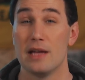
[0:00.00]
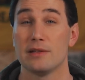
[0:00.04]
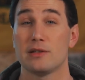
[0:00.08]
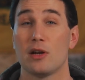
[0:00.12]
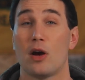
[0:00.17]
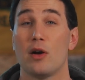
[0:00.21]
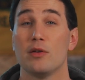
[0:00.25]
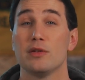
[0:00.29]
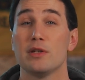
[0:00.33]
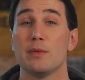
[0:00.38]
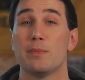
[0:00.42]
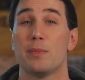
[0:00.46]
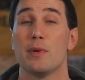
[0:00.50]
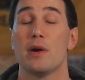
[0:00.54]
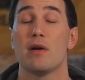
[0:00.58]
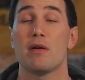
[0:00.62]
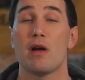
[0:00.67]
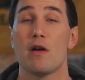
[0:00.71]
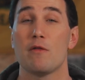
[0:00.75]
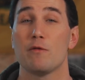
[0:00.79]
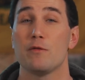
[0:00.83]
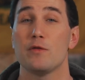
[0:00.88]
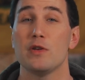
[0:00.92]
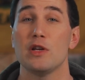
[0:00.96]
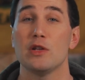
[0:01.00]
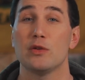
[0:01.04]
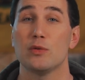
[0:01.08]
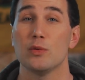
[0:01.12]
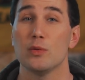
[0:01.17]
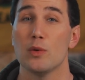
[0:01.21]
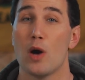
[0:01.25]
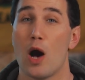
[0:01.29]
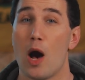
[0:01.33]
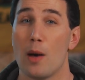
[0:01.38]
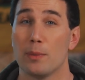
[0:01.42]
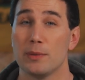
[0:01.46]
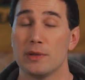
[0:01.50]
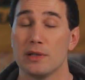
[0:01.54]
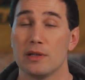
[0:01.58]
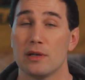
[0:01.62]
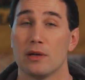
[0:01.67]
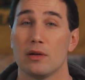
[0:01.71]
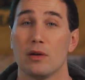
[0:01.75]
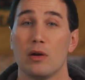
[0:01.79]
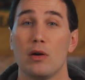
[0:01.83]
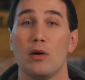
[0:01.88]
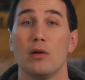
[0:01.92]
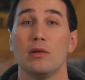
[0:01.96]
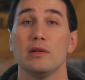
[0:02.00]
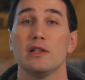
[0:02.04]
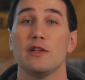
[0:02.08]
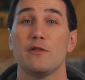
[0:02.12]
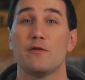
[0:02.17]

and on the Perun V2 Optical